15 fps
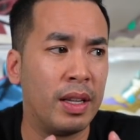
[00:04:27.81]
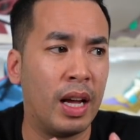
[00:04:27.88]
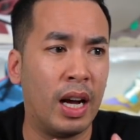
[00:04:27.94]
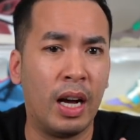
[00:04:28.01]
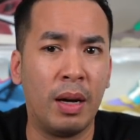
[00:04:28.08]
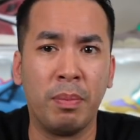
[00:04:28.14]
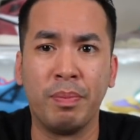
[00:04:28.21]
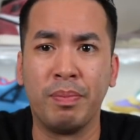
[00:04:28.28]

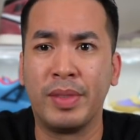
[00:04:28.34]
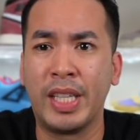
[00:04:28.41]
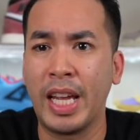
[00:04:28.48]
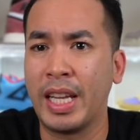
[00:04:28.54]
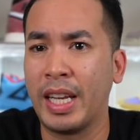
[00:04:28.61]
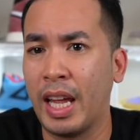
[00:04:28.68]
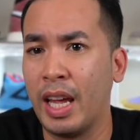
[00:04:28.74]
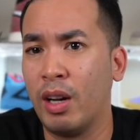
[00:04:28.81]
um,
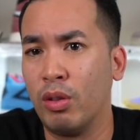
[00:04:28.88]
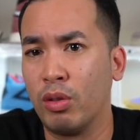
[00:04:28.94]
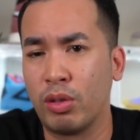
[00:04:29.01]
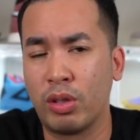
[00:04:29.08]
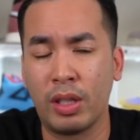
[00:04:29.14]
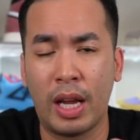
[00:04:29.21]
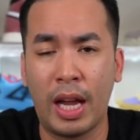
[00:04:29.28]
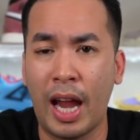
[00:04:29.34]
taking
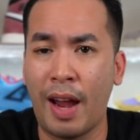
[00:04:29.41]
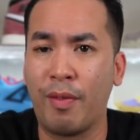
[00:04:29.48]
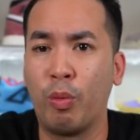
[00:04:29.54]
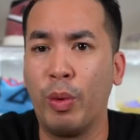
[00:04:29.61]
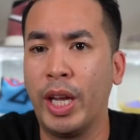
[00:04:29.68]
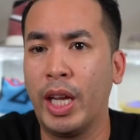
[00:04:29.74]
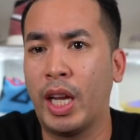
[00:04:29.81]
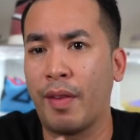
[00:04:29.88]
L's after
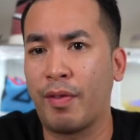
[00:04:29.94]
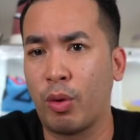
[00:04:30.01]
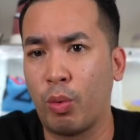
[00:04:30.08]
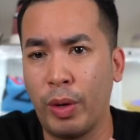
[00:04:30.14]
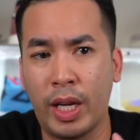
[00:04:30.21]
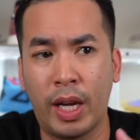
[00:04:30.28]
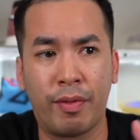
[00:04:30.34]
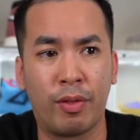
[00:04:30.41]
week after
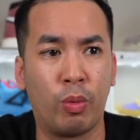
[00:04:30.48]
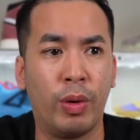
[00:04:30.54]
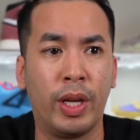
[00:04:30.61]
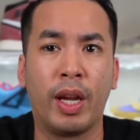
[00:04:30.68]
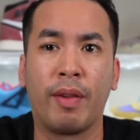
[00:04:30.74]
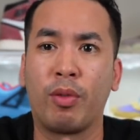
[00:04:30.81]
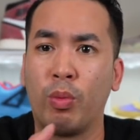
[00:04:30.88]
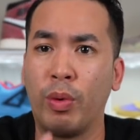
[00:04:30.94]
week after
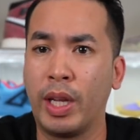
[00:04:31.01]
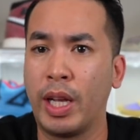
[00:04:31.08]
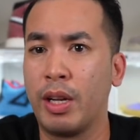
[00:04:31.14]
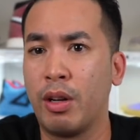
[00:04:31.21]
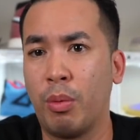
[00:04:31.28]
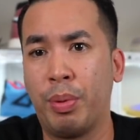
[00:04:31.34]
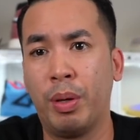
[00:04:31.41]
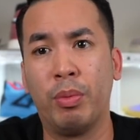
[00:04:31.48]
week after week. I
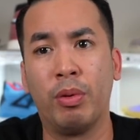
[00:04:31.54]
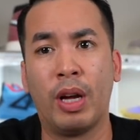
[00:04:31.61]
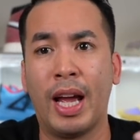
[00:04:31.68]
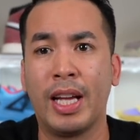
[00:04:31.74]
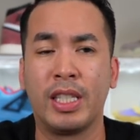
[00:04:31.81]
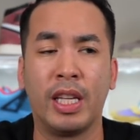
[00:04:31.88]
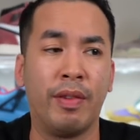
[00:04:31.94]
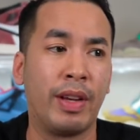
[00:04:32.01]
know people
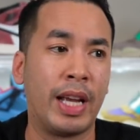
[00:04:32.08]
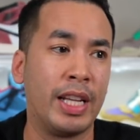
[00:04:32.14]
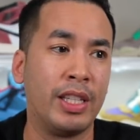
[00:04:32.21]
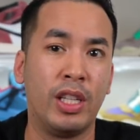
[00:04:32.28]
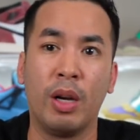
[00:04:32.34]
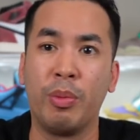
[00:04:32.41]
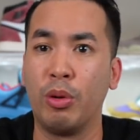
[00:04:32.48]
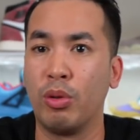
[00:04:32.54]
hasn't even
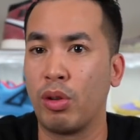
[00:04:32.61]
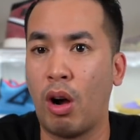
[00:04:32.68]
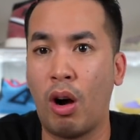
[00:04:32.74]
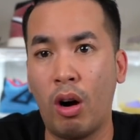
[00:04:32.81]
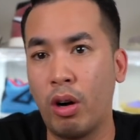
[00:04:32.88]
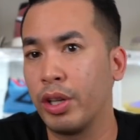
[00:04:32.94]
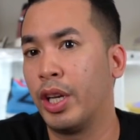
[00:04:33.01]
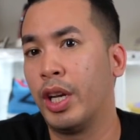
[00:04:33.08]
got W's
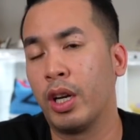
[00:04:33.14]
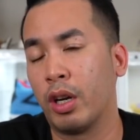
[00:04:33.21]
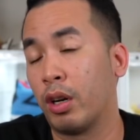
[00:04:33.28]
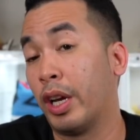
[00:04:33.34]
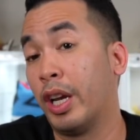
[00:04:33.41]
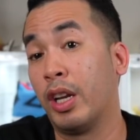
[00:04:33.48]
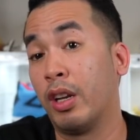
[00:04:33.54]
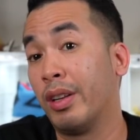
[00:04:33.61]
all
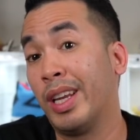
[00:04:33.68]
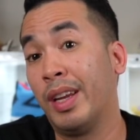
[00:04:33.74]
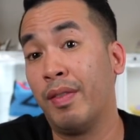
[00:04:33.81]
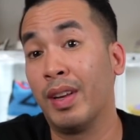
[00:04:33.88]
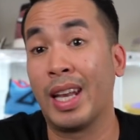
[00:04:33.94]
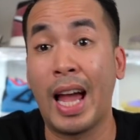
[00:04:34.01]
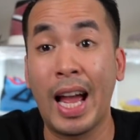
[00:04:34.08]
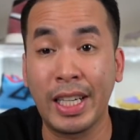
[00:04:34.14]
year, and
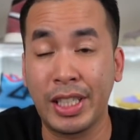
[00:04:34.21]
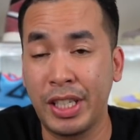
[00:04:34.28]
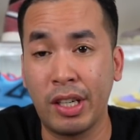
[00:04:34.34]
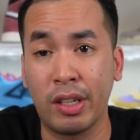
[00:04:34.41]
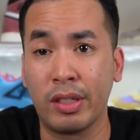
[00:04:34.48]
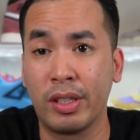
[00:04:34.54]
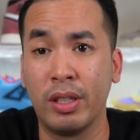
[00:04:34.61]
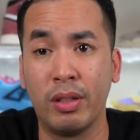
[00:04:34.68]
even last
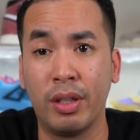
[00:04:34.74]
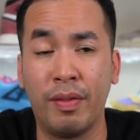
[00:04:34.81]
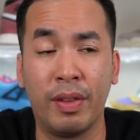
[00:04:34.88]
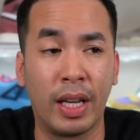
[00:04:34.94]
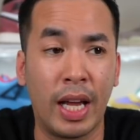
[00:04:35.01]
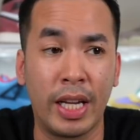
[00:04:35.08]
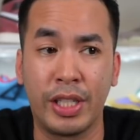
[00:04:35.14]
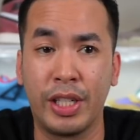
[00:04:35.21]
year till
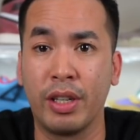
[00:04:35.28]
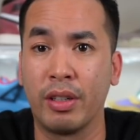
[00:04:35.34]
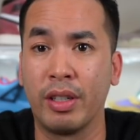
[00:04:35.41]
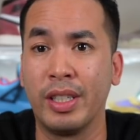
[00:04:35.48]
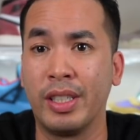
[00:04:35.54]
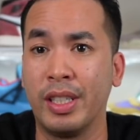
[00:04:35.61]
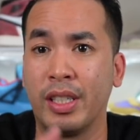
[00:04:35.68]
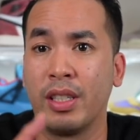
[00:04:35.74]
even last year,
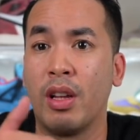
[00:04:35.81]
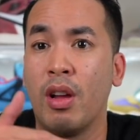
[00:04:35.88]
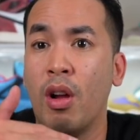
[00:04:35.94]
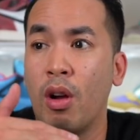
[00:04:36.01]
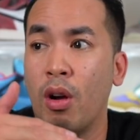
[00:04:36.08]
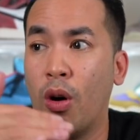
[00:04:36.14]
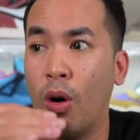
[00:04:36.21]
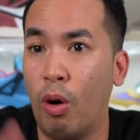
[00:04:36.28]
it's just
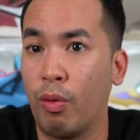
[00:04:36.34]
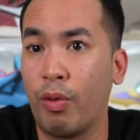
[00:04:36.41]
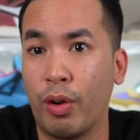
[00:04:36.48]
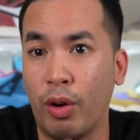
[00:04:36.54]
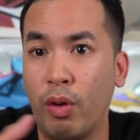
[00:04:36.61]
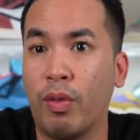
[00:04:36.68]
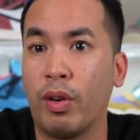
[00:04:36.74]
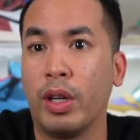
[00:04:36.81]
over
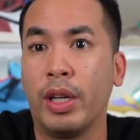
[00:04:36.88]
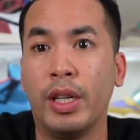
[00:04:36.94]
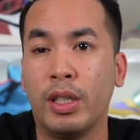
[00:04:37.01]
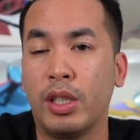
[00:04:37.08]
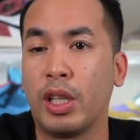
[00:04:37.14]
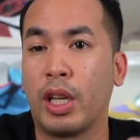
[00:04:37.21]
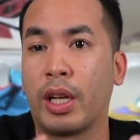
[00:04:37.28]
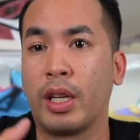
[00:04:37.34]
and over.
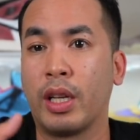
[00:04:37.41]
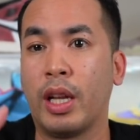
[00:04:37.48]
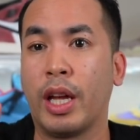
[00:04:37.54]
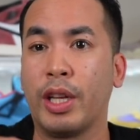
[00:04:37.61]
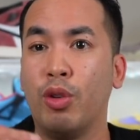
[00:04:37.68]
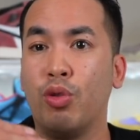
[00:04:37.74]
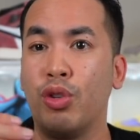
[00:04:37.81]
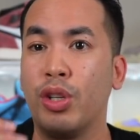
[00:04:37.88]
It's like
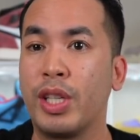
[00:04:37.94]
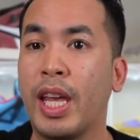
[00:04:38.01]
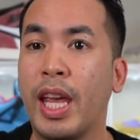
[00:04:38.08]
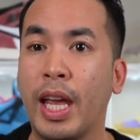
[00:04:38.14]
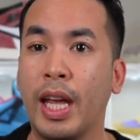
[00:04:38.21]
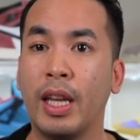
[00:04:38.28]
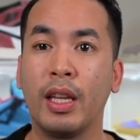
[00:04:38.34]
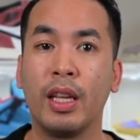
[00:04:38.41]
like you just
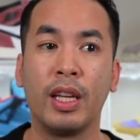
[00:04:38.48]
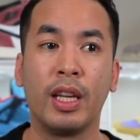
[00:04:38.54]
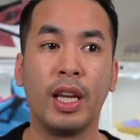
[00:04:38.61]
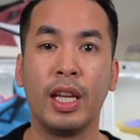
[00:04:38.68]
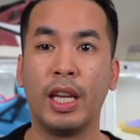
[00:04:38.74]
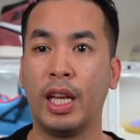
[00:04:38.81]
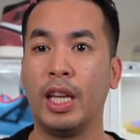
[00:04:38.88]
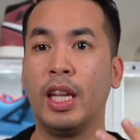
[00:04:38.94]
can't
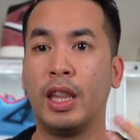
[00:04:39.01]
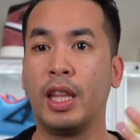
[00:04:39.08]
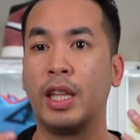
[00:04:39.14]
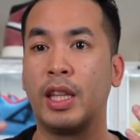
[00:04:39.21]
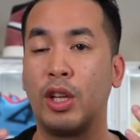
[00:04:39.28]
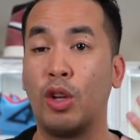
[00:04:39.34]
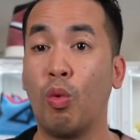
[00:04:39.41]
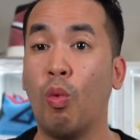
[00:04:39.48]
get
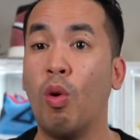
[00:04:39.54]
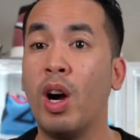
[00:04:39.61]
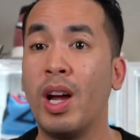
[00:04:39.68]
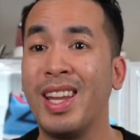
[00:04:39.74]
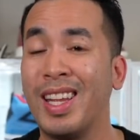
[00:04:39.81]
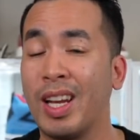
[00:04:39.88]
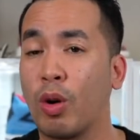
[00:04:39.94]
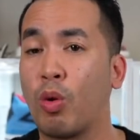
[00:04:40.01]
anything that you
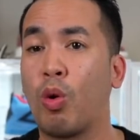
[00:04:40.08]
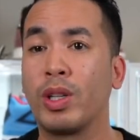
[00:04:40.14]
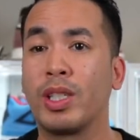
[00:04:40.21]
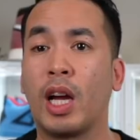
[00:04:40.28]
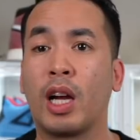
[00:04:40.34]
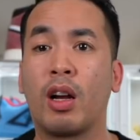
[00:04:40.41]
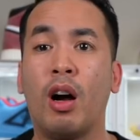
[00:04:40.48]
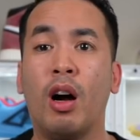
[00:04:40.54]
want, and of course
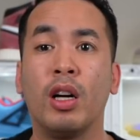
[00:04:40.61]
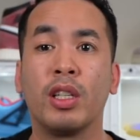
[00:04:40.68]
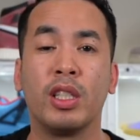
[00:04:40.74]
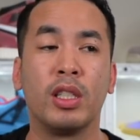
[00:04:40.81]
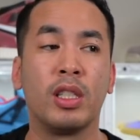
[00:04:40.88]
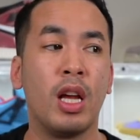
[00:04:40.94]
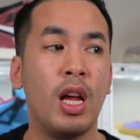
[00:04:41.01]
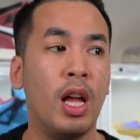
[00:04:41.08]
that
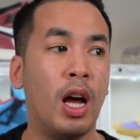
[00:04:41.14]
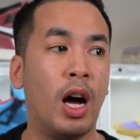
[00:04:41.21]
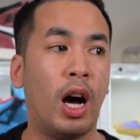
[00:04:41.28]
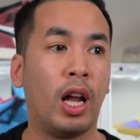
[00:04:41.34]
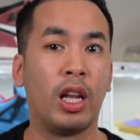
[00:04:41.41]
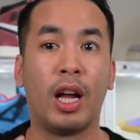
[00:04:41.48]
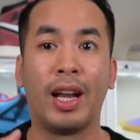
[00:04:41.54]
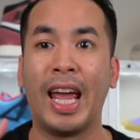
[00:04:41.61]
causes
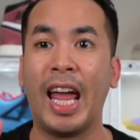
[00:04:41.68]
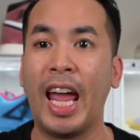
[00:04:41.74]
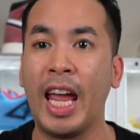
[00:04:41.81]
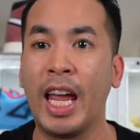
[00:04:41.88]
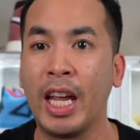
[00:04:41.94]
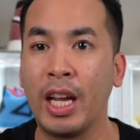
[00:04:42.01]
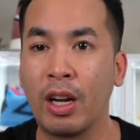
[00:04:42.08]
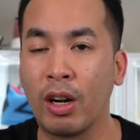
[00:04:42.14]
a lot of
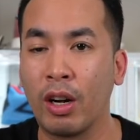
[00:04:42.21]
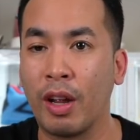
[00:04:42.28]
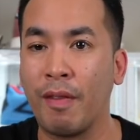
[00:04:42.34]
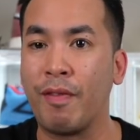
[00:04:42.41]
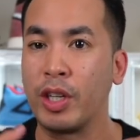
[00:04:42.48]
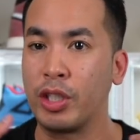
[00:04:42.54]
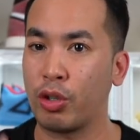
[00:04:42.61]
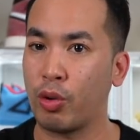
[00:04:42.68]
anger
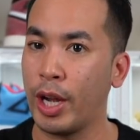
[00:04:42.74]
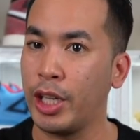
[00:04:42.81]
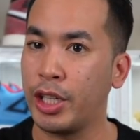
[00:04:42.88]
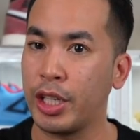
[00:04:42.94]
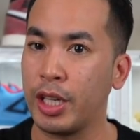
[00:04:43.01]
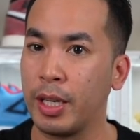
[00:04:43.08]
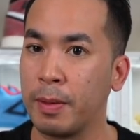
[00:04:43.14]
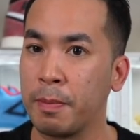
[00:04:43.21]
and
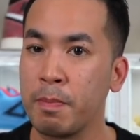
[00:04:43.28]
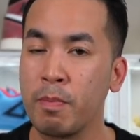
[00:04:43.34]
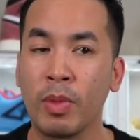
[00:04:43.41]
frustration.